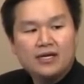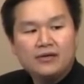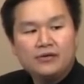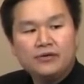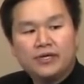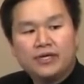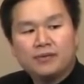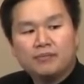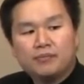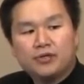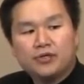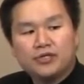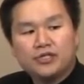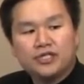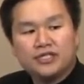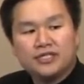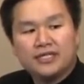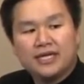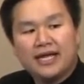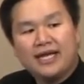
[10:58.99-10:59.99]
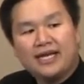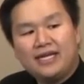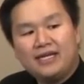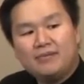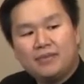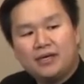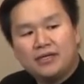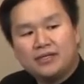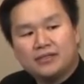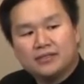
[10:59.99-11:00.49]
you can purchase any
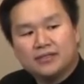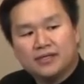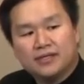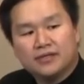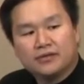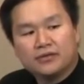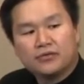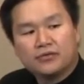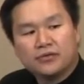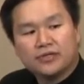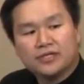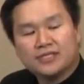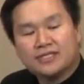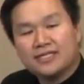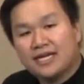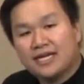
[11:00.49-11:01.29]
model of the cordless